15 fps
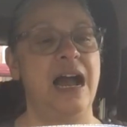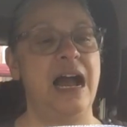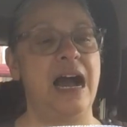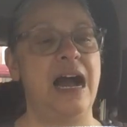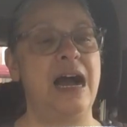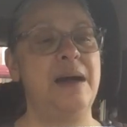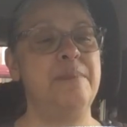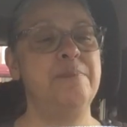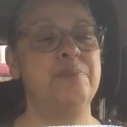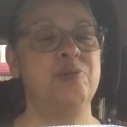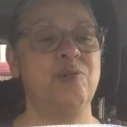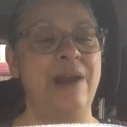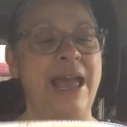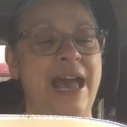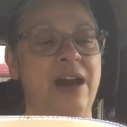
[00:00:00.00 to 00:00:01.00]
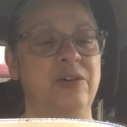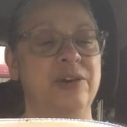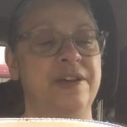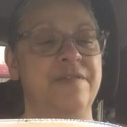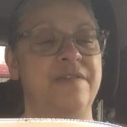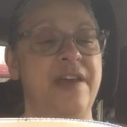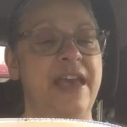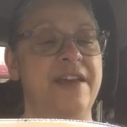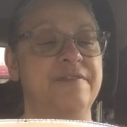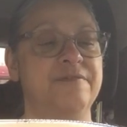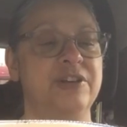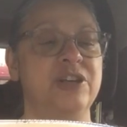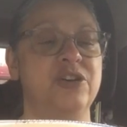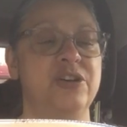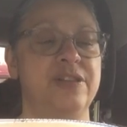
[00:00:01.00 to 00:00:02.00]
I'm proud of
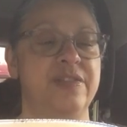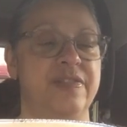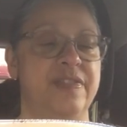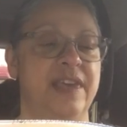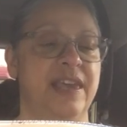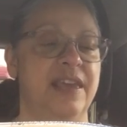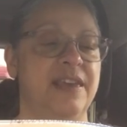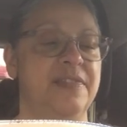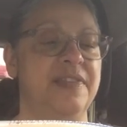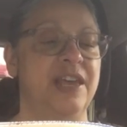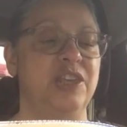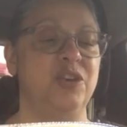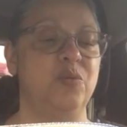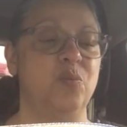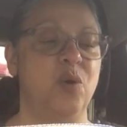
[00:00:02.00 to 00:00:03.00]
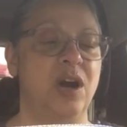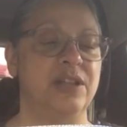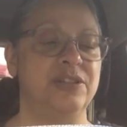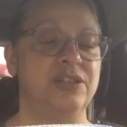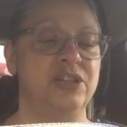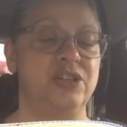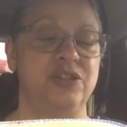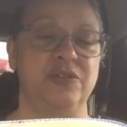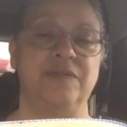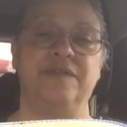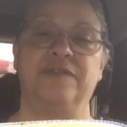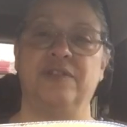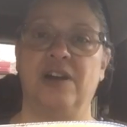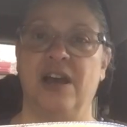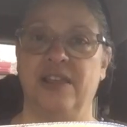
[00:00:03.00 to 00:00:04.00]
every good thing that you want to do
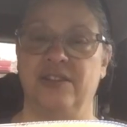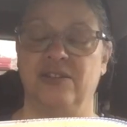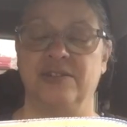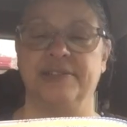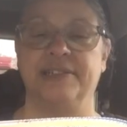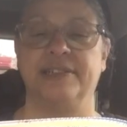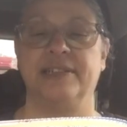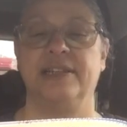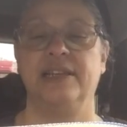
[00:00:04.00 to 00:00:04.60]
for others.